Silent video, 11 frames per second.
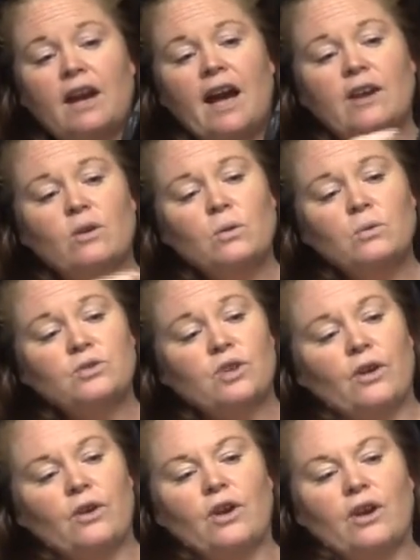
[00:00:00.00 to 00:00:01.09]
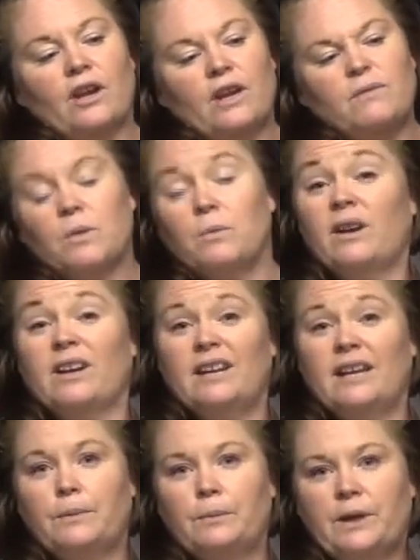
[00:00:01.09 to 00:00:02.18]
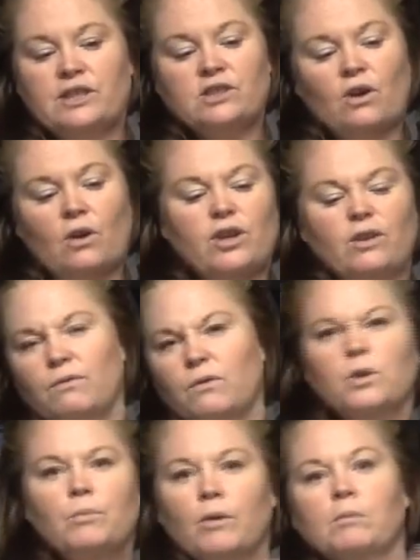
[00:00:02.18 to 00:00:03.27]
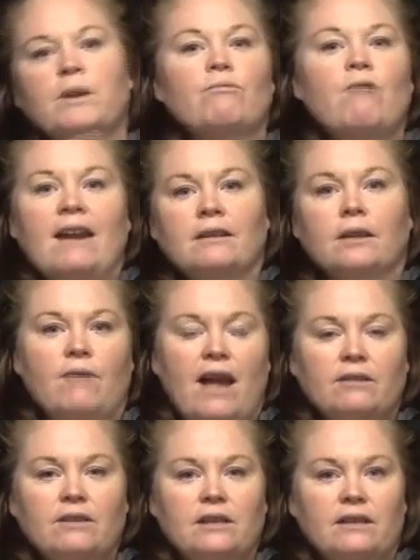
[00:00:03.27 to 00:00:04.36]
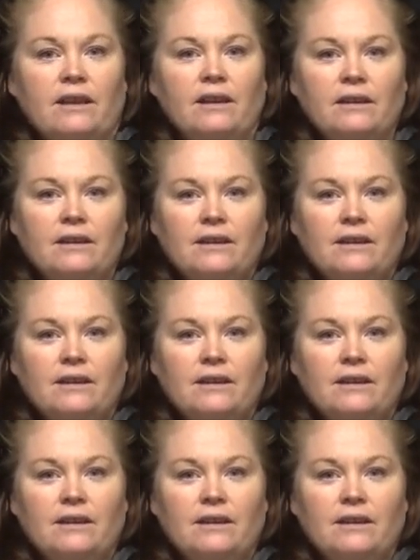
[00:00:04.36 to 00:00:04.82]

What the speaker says: And also, if you're wearing a neoprene sock, your foot will probably rattle around in there.